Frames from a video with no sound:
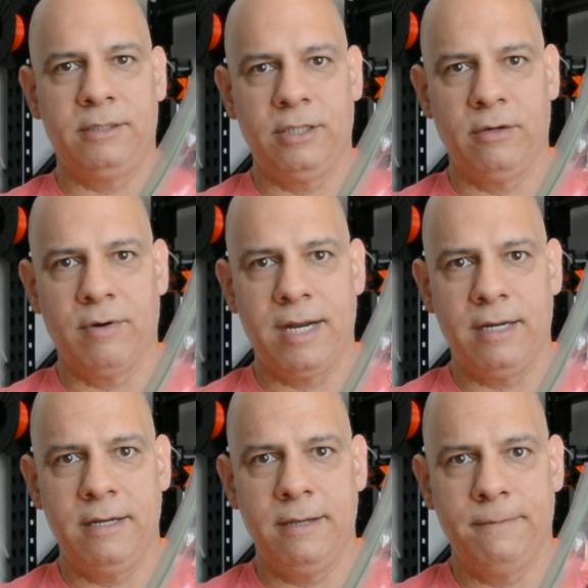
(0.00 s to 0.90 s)

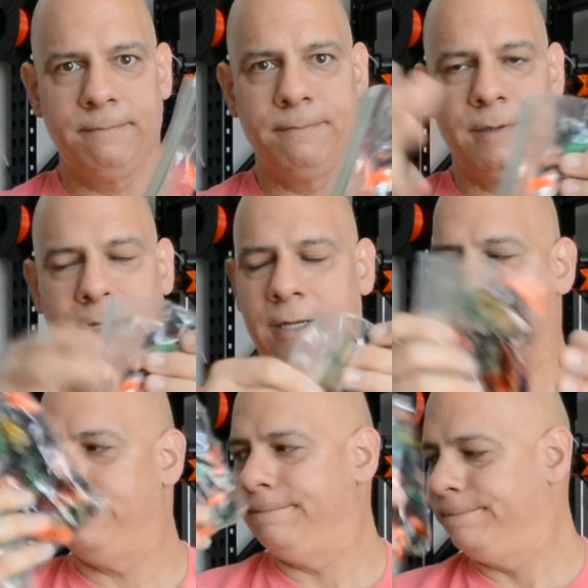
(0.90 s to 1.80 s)
generated.
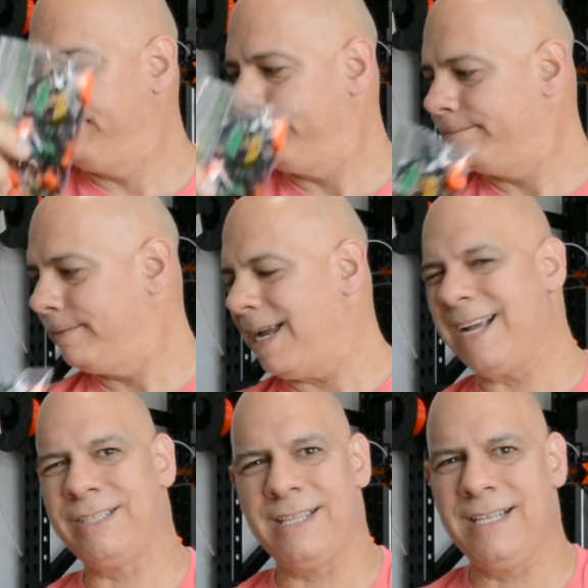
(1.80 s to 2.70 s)

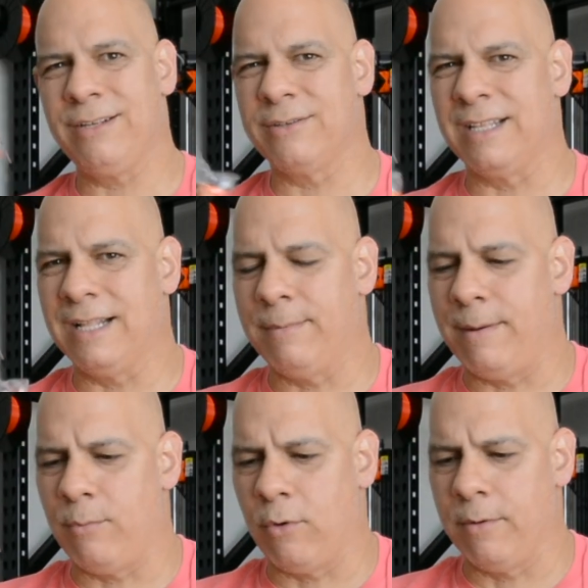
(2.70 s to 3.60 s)
Actually, I think there's a little bit
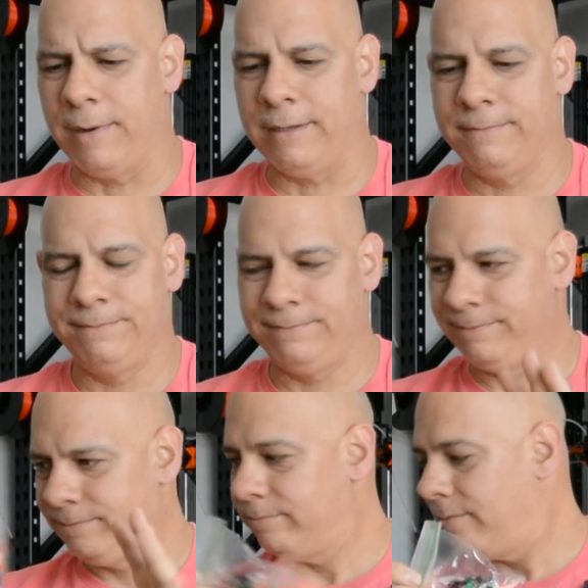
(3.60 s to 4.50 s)
more, but
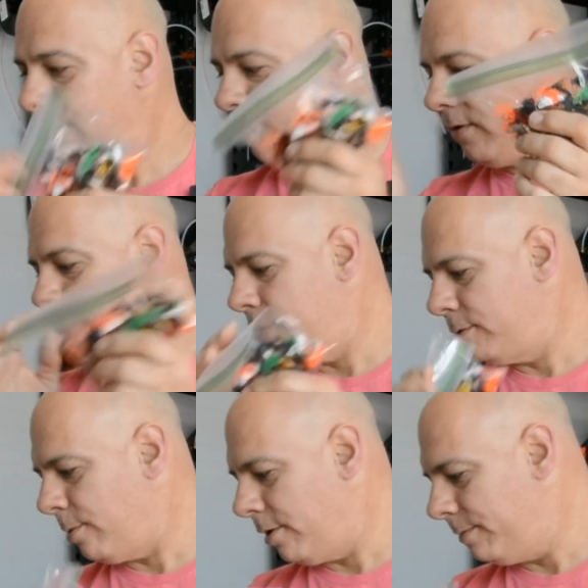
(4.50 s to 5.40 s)
for the most
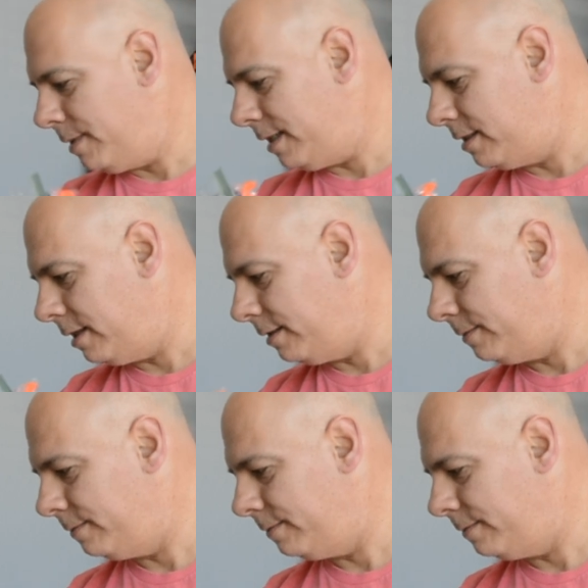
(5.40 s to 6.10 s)
part, that's it.